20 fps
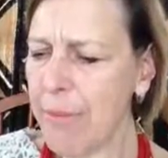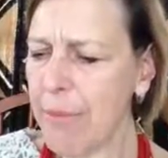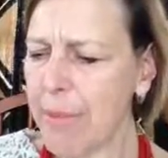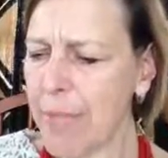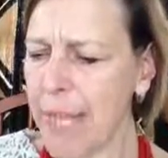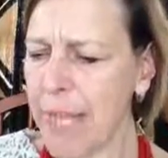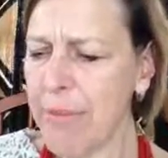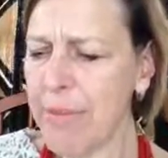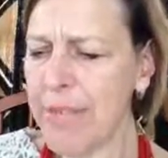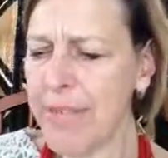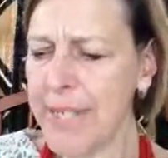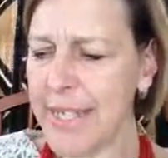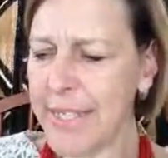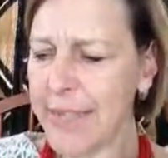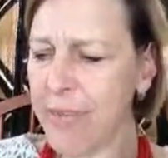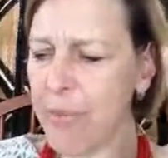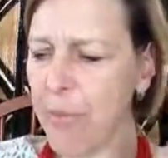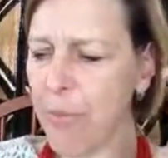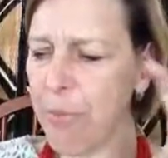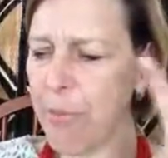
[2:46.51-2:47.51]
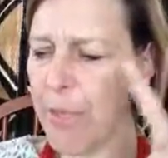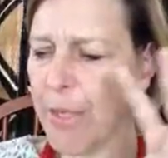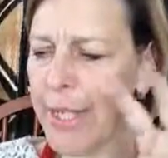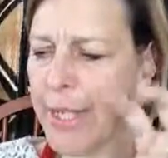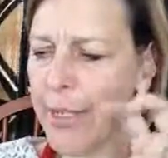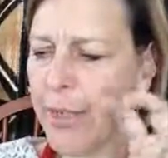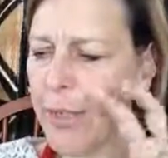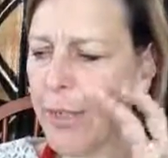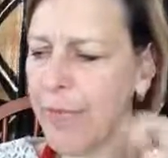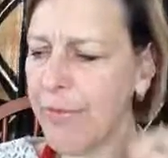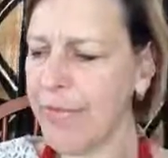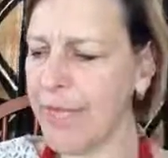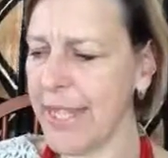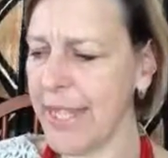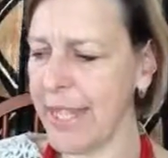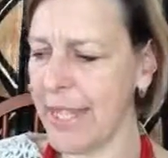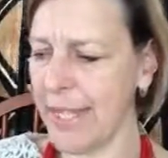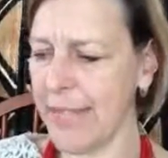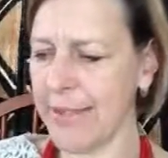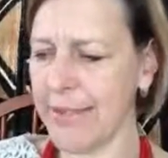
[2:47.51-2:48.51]
Plan was seen as a bringer of
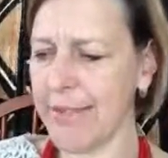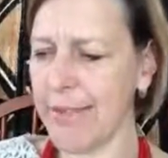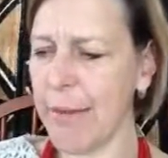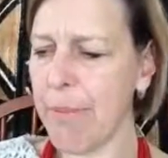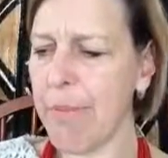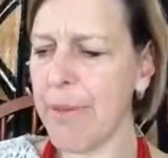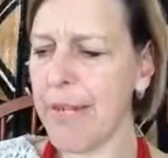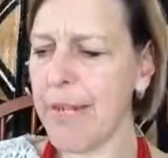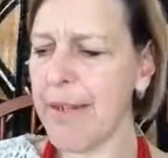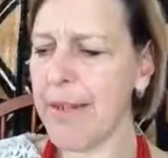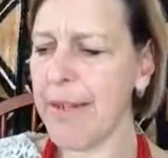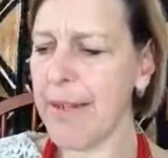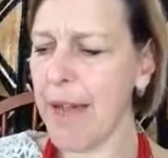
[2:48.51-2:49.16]
things, but